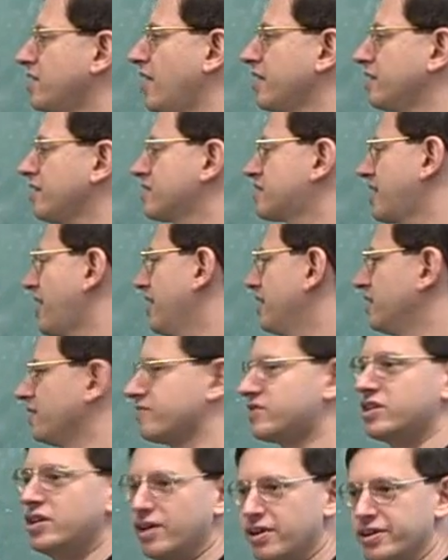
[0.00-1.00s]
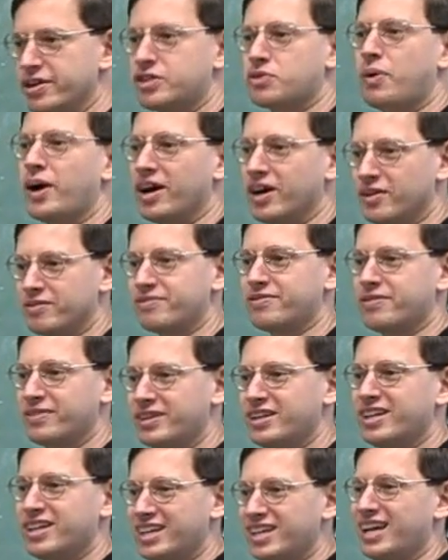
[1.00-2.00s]
it's not on the scale of 0 to
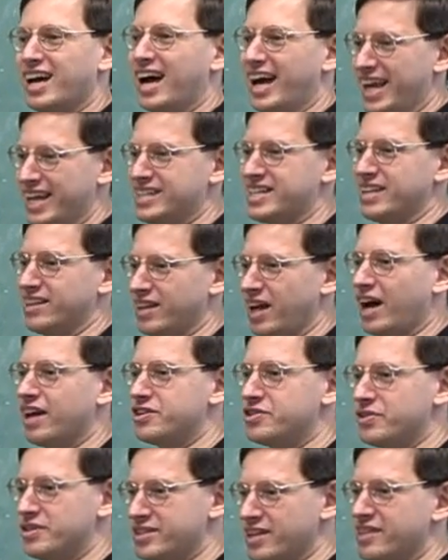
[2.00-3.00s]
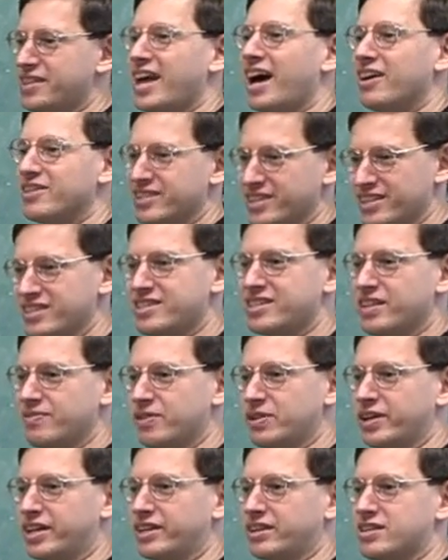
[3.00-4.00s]
12. Uh, it's in the hundreds and
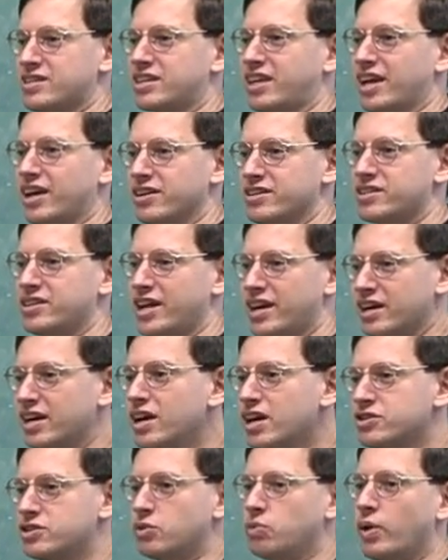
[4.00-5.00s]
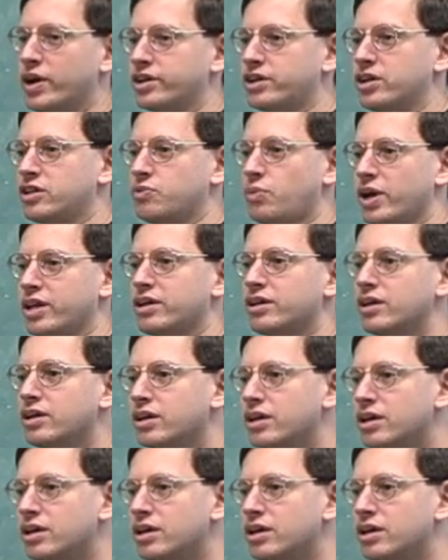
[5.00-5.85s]
thousands if you look at the scales there. So NMR one good way.